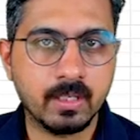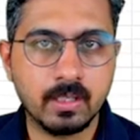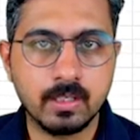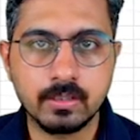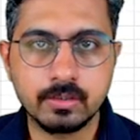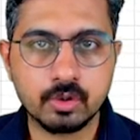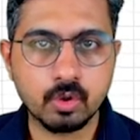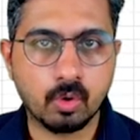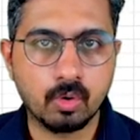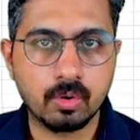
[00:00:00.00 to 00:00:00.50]

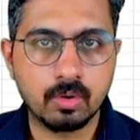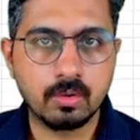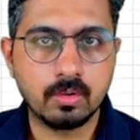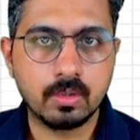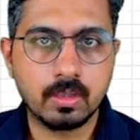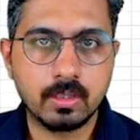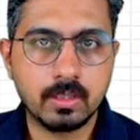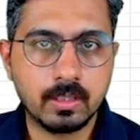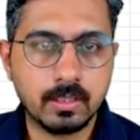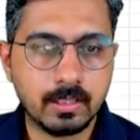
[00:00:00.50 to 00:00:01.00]
So
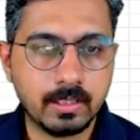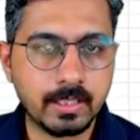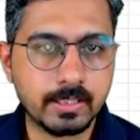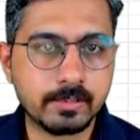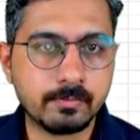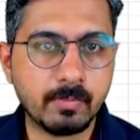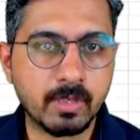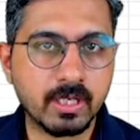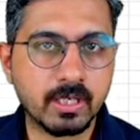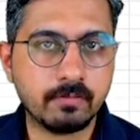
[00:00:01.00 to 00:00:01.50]
let's
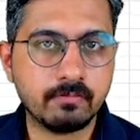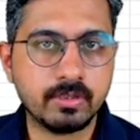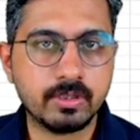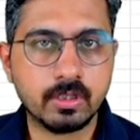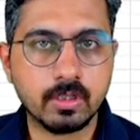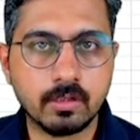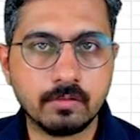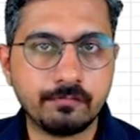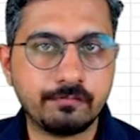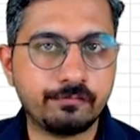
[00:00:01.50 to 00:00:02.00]
begin with
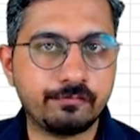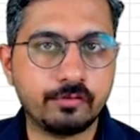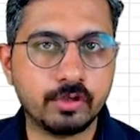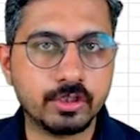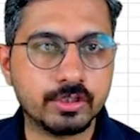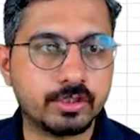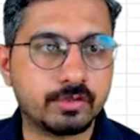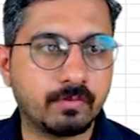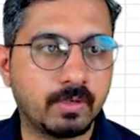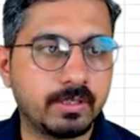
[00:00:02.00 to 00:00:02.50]
the
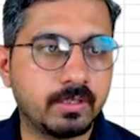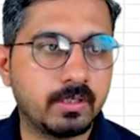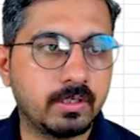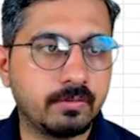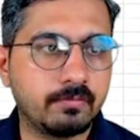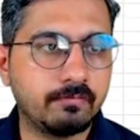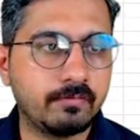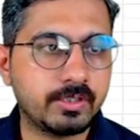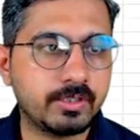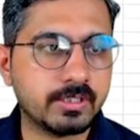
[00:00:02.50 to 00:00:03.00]
first one,
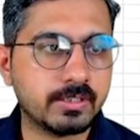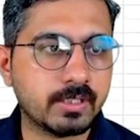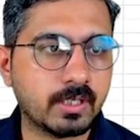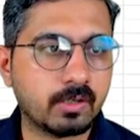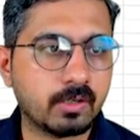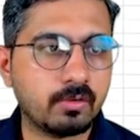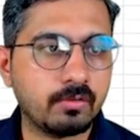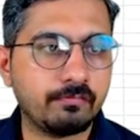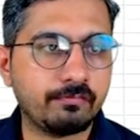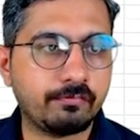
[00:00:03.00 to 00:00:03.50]
which is
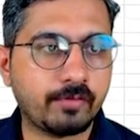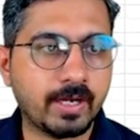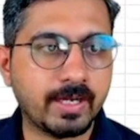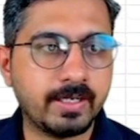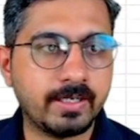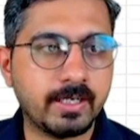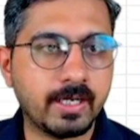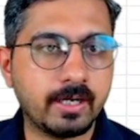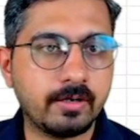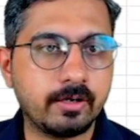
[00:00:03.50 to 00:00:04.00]
around
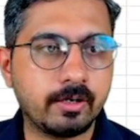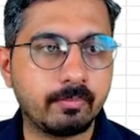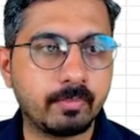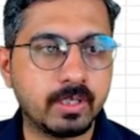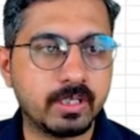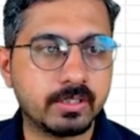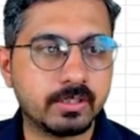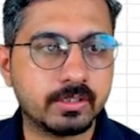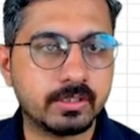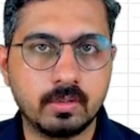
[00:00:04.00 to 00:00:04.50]
find and
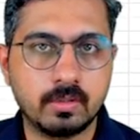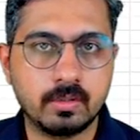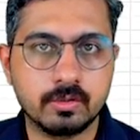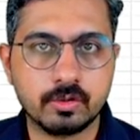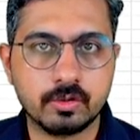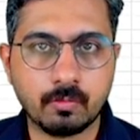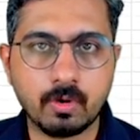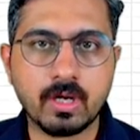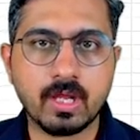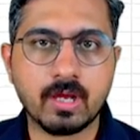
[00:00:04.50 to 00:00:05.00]
replace. So
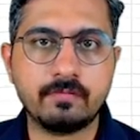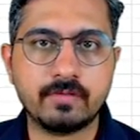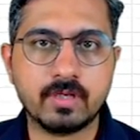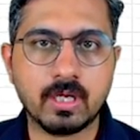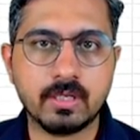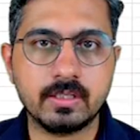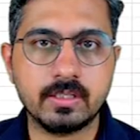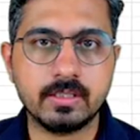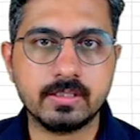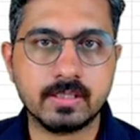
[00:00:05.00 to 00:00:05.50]
what I've
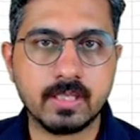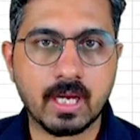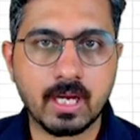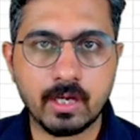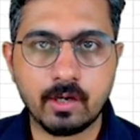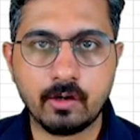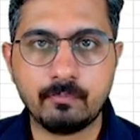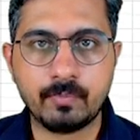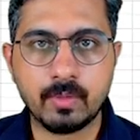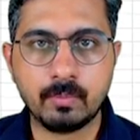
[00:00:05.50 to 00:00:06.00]
done is I
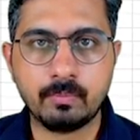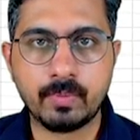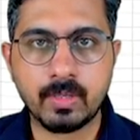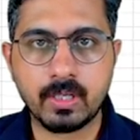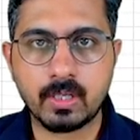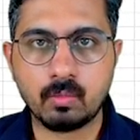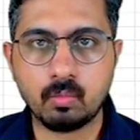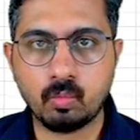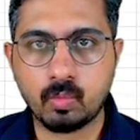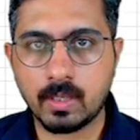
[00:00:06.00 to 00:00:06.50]
have
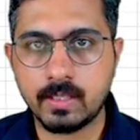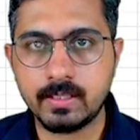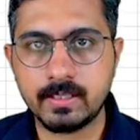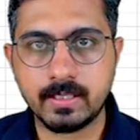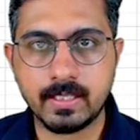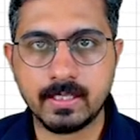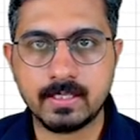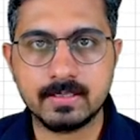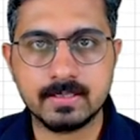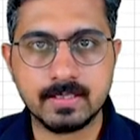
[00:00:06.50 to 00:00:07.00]
prepared 1
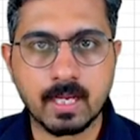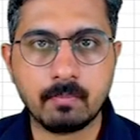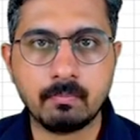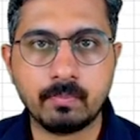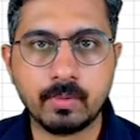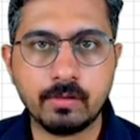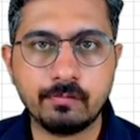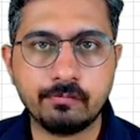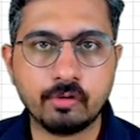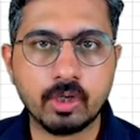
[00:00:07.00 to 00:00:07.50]

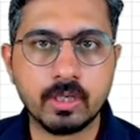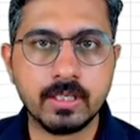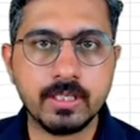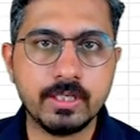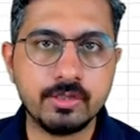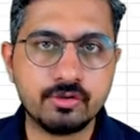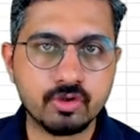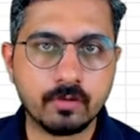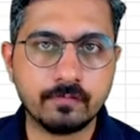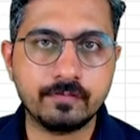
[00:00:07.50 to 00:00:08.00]
example for
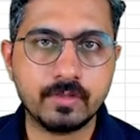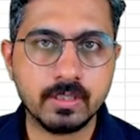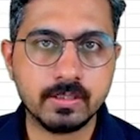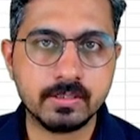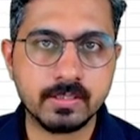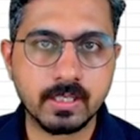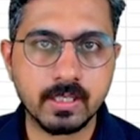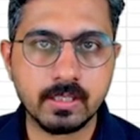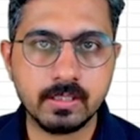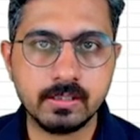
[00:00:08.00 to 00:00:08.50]
each of these
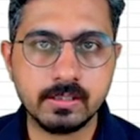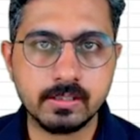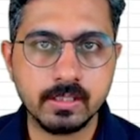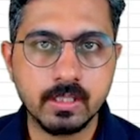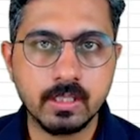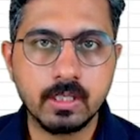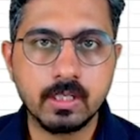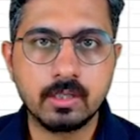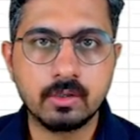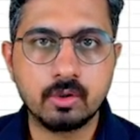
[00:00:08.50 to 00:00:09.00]
skills
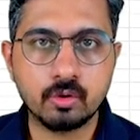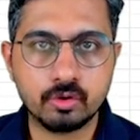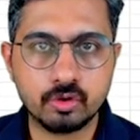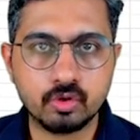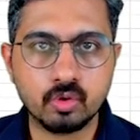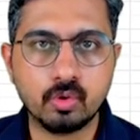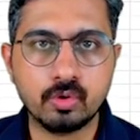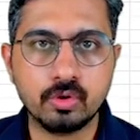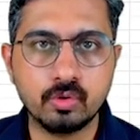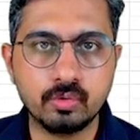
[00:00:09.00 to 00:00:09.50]
to
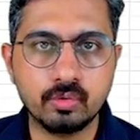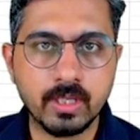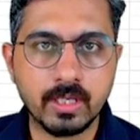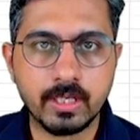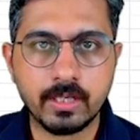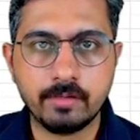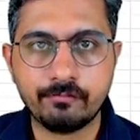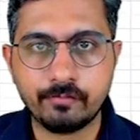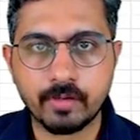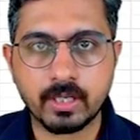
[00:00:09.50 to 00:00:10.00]
show you the
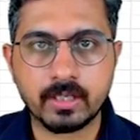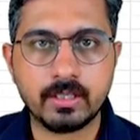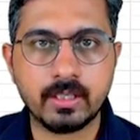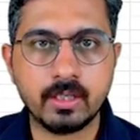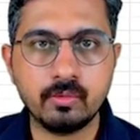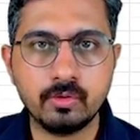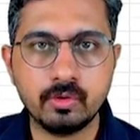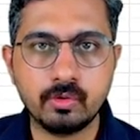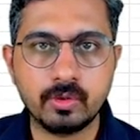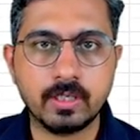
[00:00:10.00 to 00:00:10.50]
effective
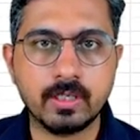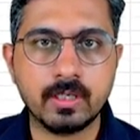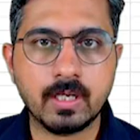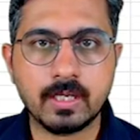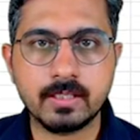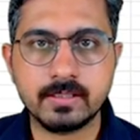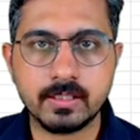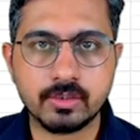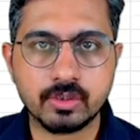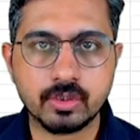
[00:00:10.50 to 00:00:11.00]

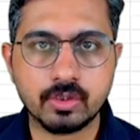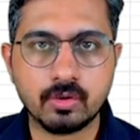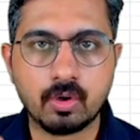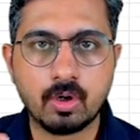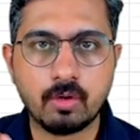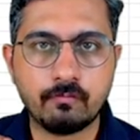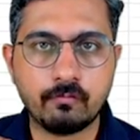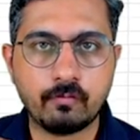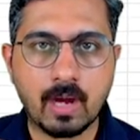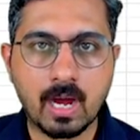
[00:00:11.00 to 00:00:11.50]
utilization
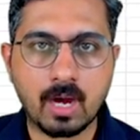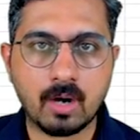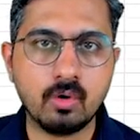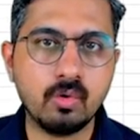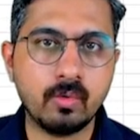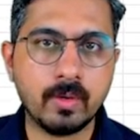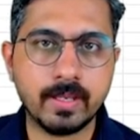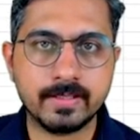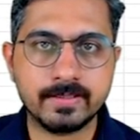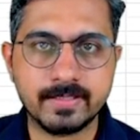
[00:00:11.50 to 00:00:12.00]
of how
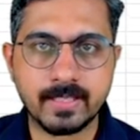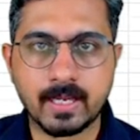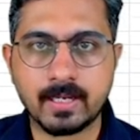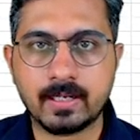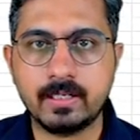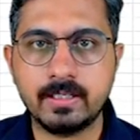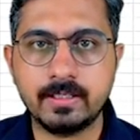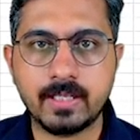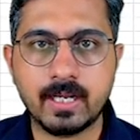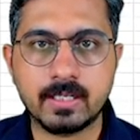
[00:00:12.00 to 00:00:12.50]

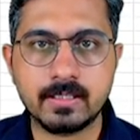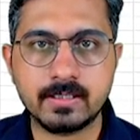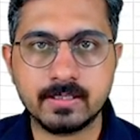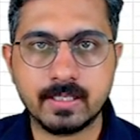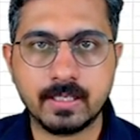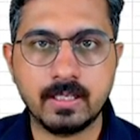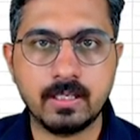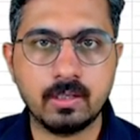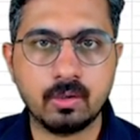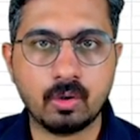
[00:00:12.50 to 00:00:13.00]
exactly that
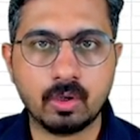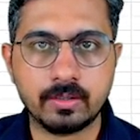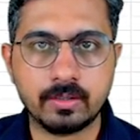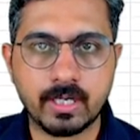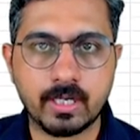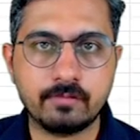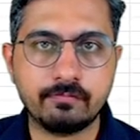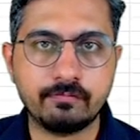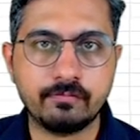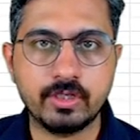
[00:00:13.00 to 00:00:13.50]
skill or
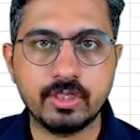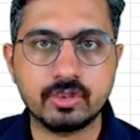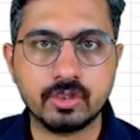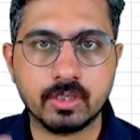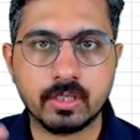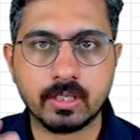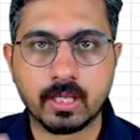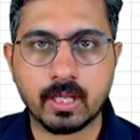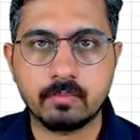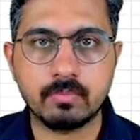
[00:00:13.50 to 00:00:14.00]
that feature
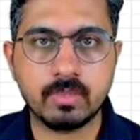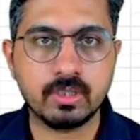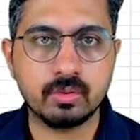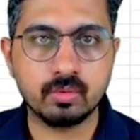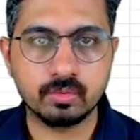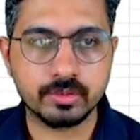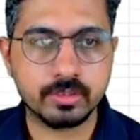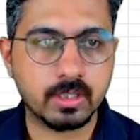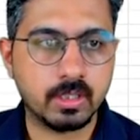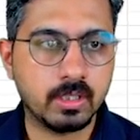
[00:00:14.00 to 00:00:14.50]
can be
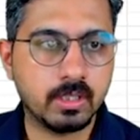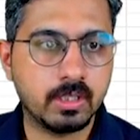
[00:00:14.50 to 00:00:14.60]
used.